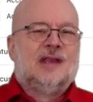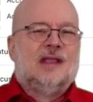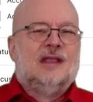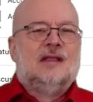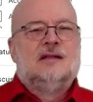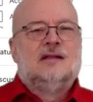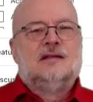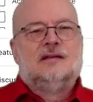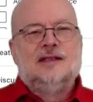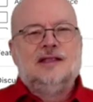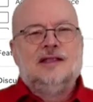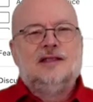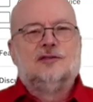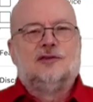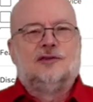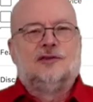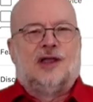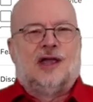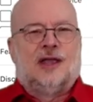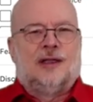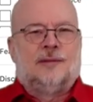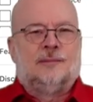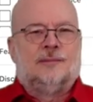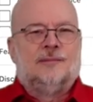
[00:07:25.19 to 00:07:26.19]
Legal
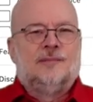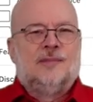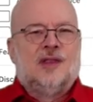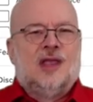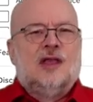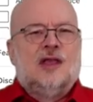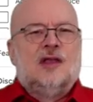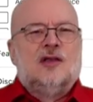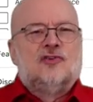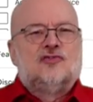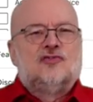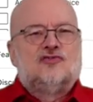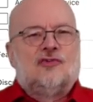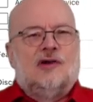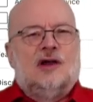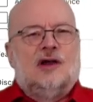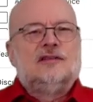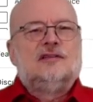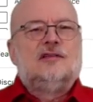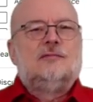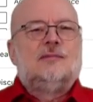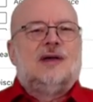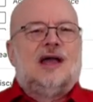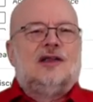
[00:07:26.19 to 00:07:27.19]
name try
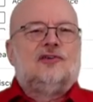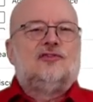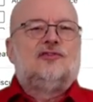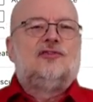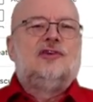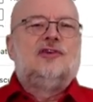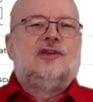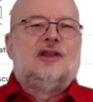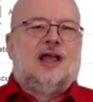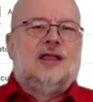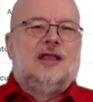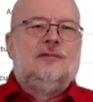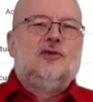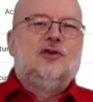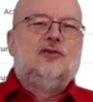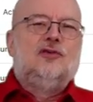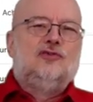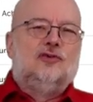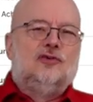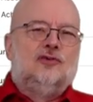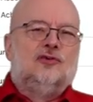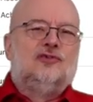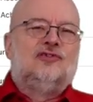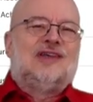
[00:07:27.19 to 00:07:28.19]
to match the name you
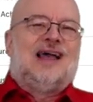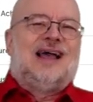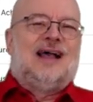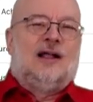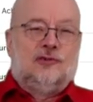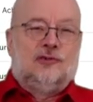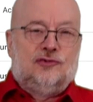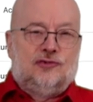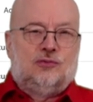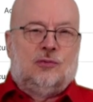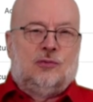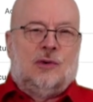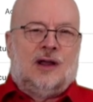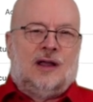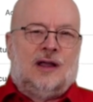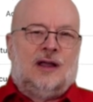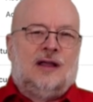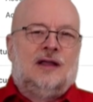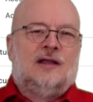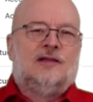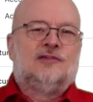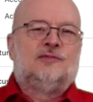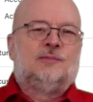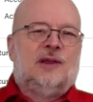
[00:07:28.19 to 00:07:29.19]
use elsewhere,
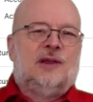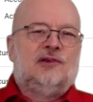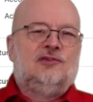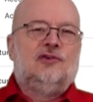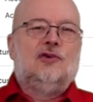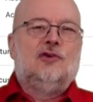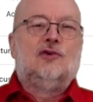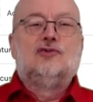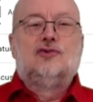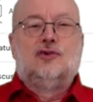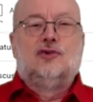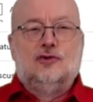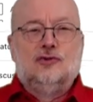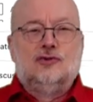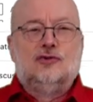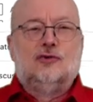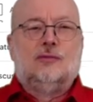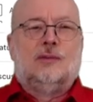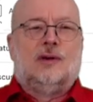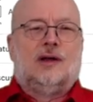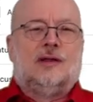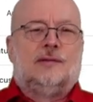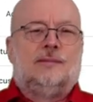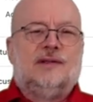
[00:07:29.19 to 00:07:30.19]
especially on Google
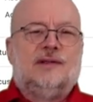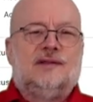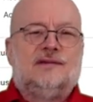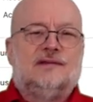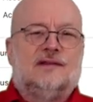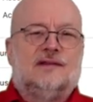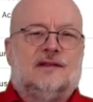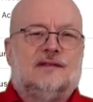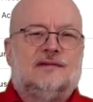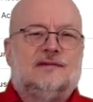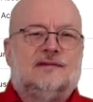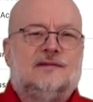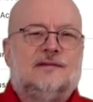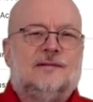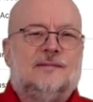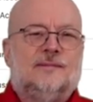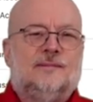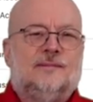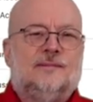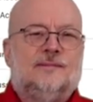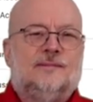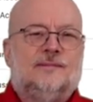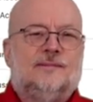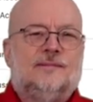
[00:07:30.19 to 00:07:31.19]
My Business.
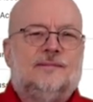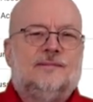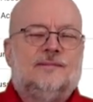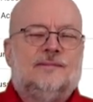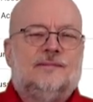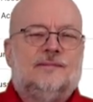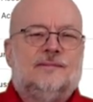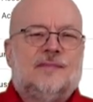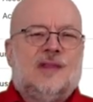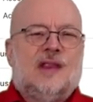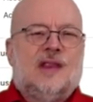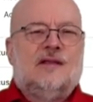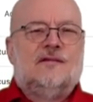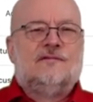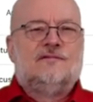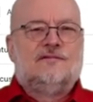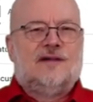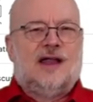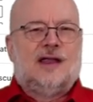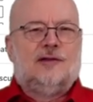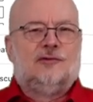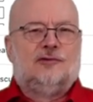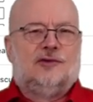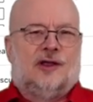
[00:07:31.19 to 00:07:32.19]

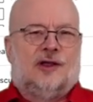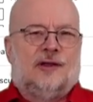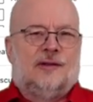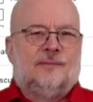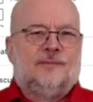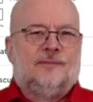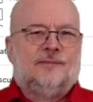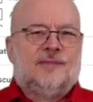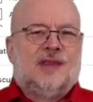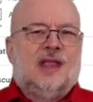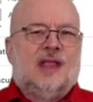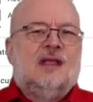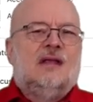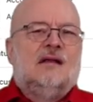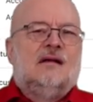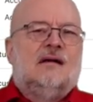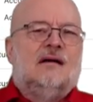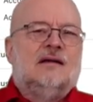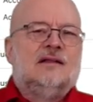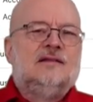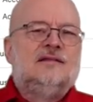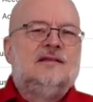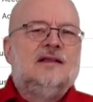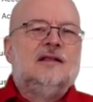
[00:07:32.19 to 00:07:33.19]
Founder.
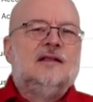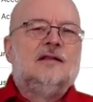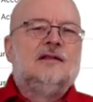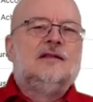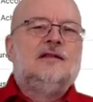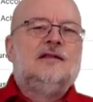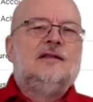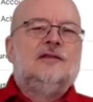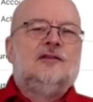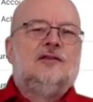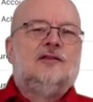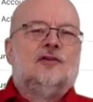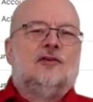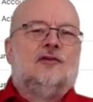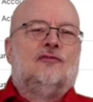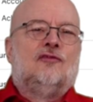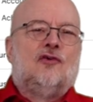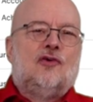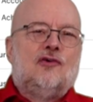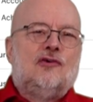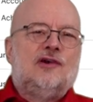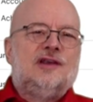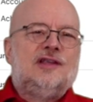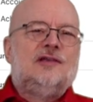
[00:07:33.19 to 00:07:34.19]
Ideally, you'll have
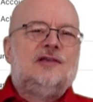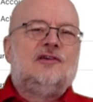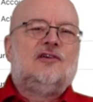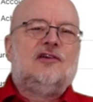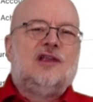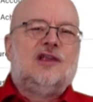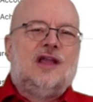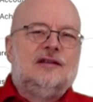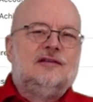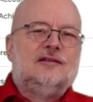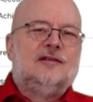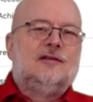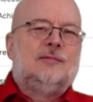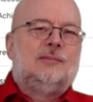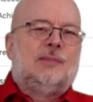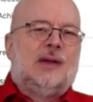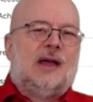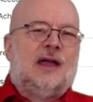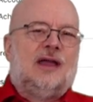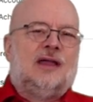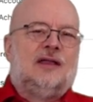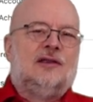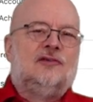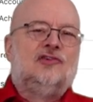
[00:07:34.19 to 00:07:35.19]
already created a
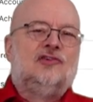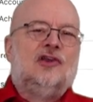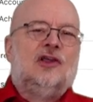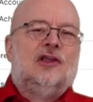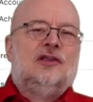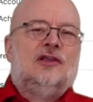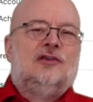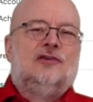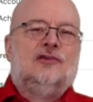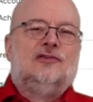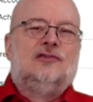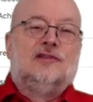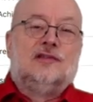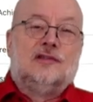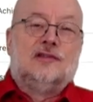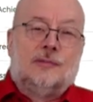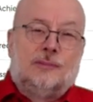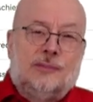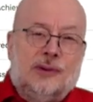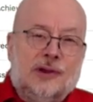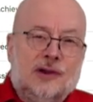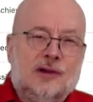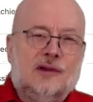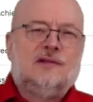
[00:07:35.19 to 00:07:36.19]
page using the
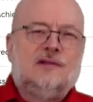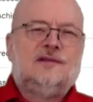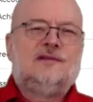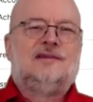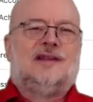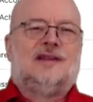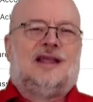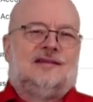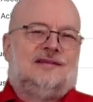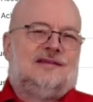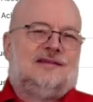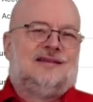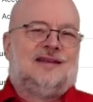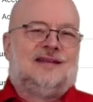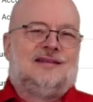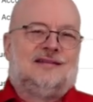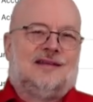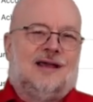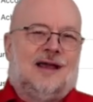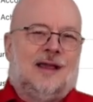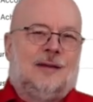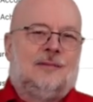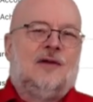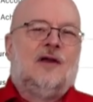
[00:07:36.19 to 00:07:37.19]
person entity
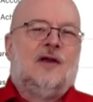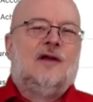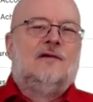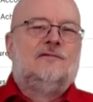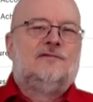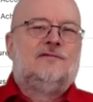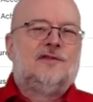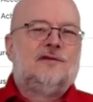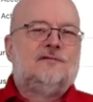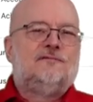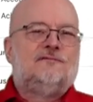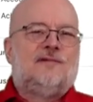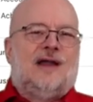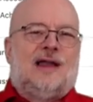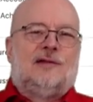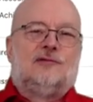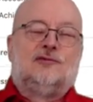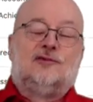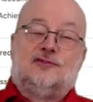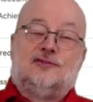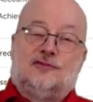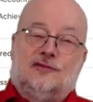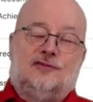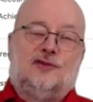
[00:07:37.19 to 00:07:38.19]
type for the
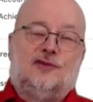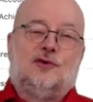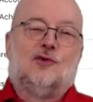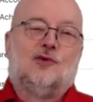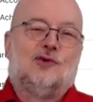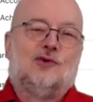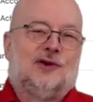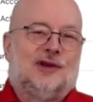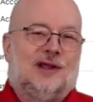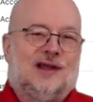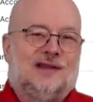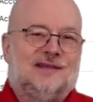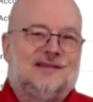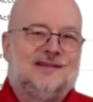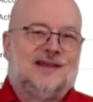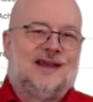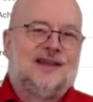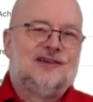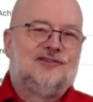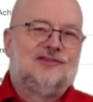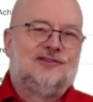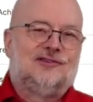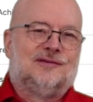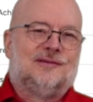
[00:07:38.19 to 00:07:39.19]
founders of the
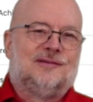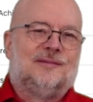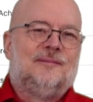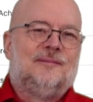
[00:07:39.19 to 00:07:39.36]
organization.